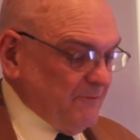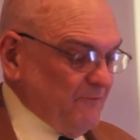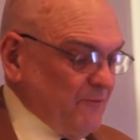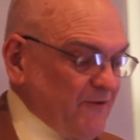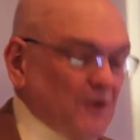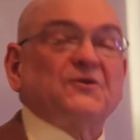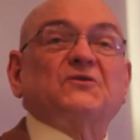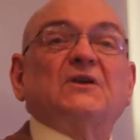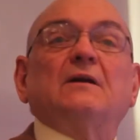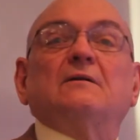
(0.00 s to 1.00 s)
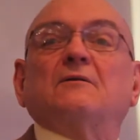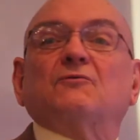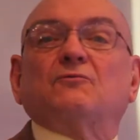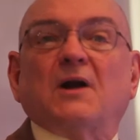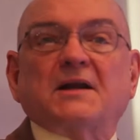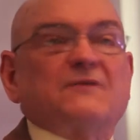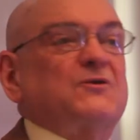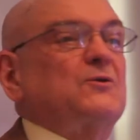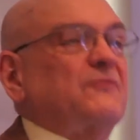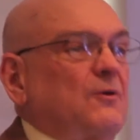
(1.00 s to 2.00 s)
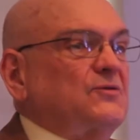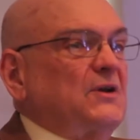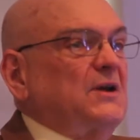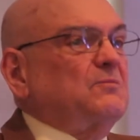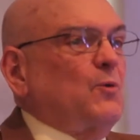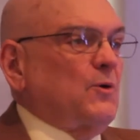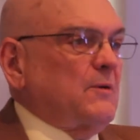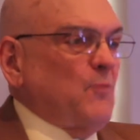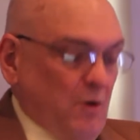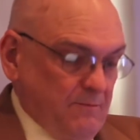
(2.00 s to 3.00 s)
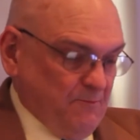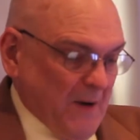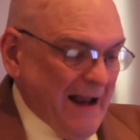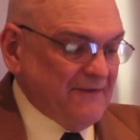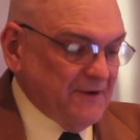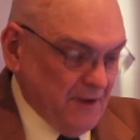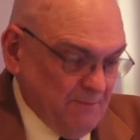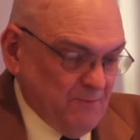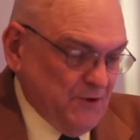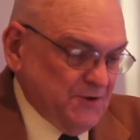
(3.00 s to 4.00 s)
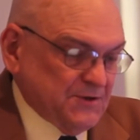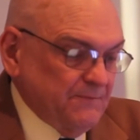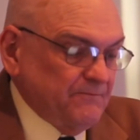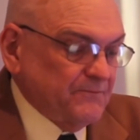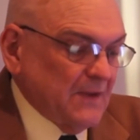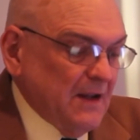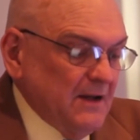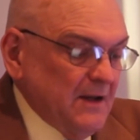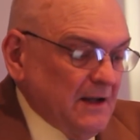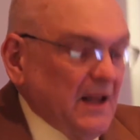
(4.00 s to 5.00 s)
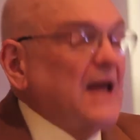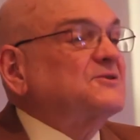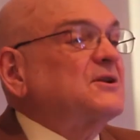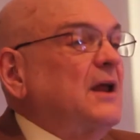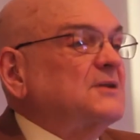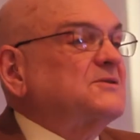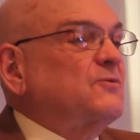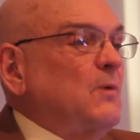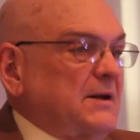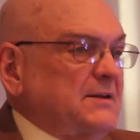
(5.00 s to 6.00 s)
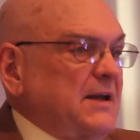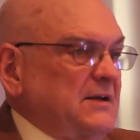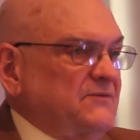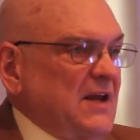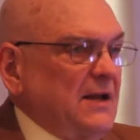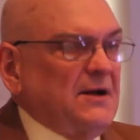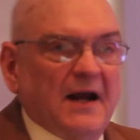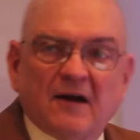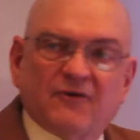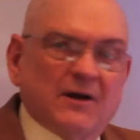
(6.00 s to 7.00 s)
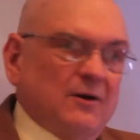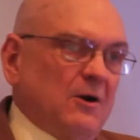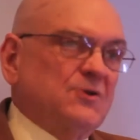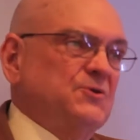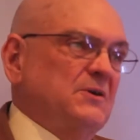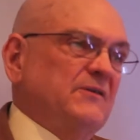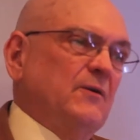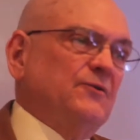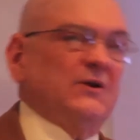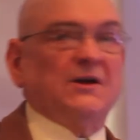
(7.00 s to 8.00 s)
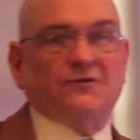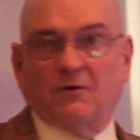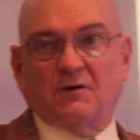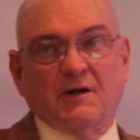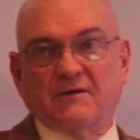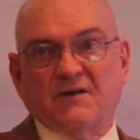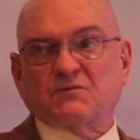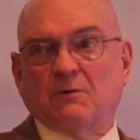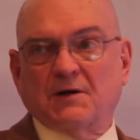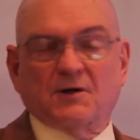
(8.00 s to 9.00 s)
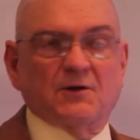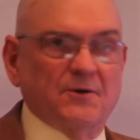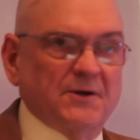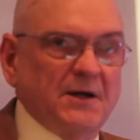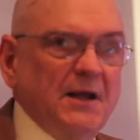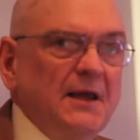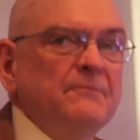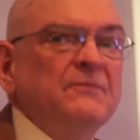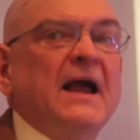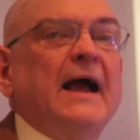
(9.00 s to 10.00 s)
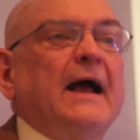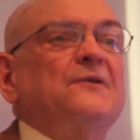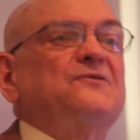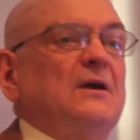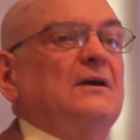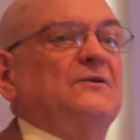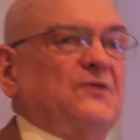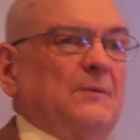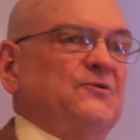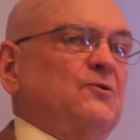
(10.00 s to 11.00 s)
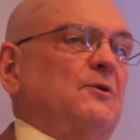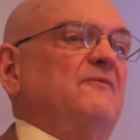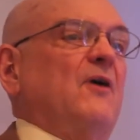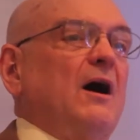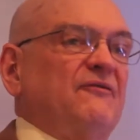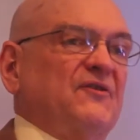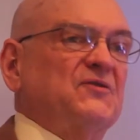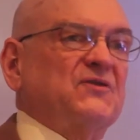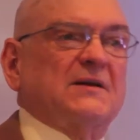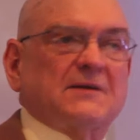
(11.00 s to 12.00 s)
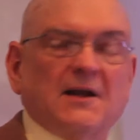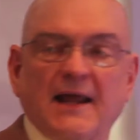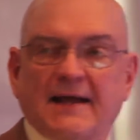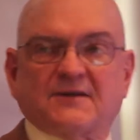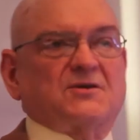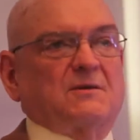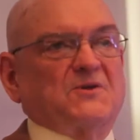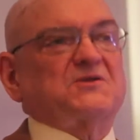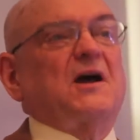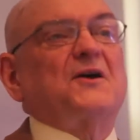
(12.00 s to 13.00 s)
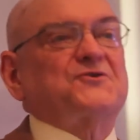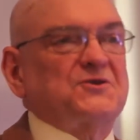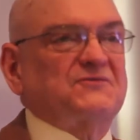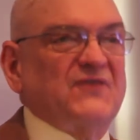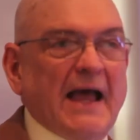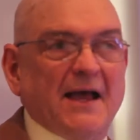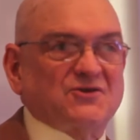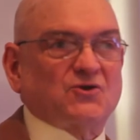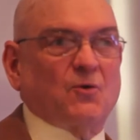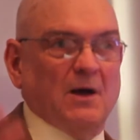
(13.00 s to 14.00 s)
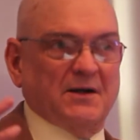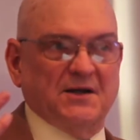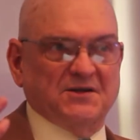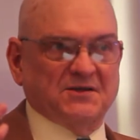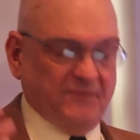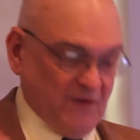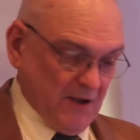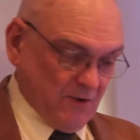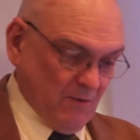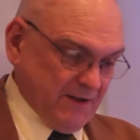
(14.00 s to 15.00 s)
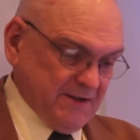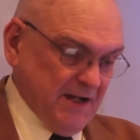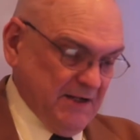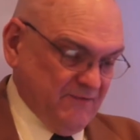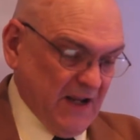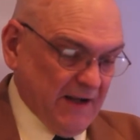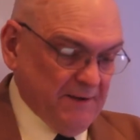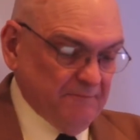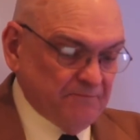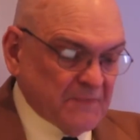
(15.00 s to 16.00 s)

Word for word: We've also seen running of universities more and more by the numbers. Lots and lots of quantitative data. Every large university, certainly this one included, has some sort of office that collects and massages vast quantities of quantitative data.